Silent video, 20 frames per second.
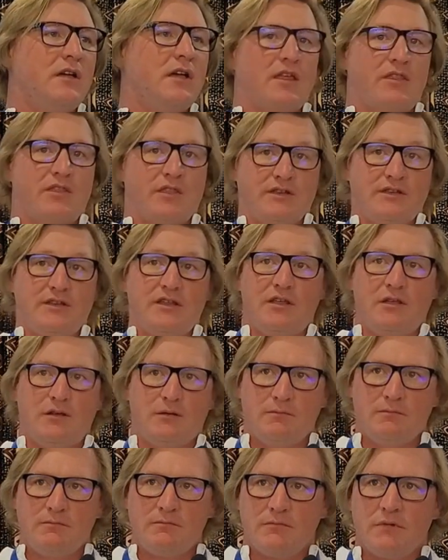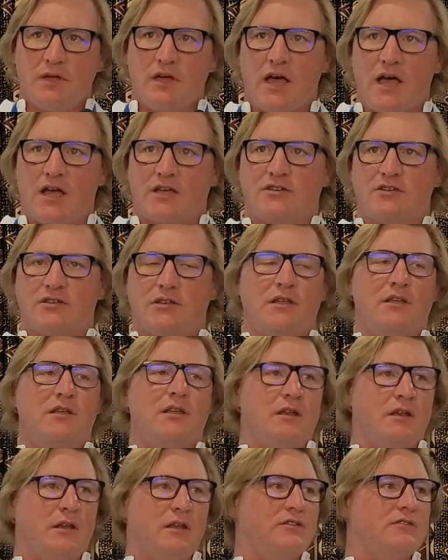the team, actually
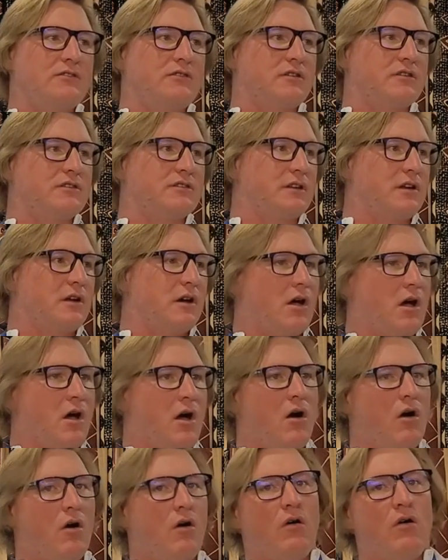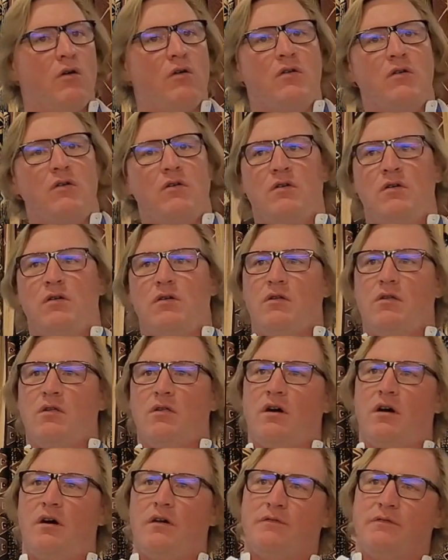needs to consider all
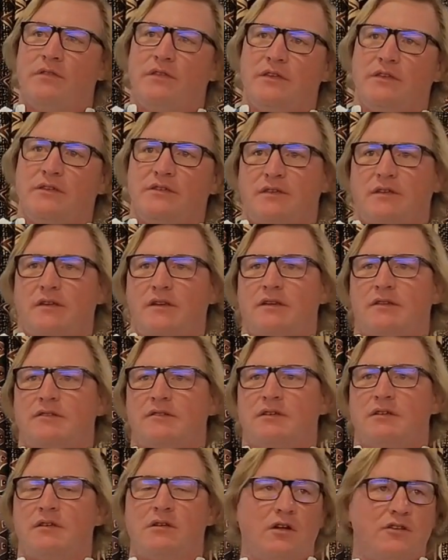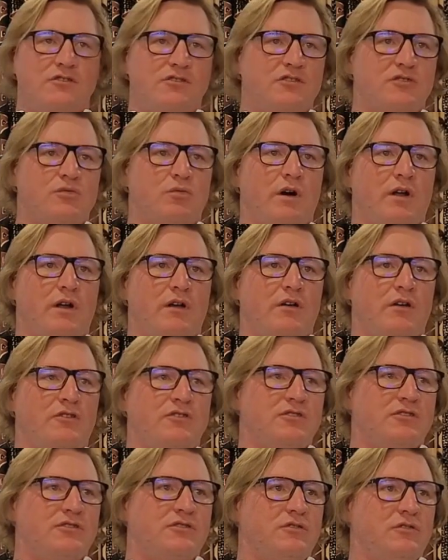of these things, not just one, not
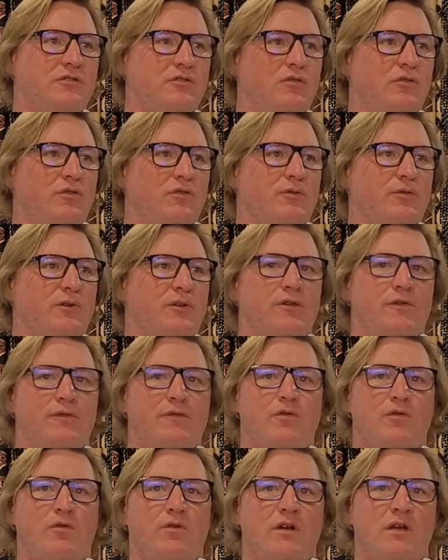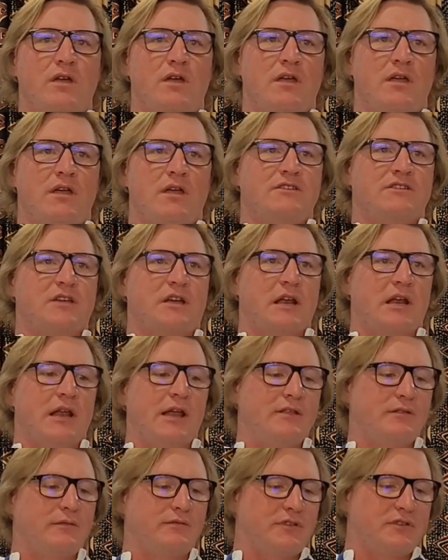just two or three or four. It's a
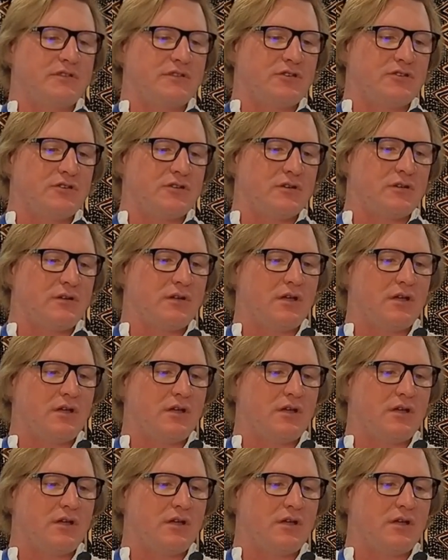collective decision.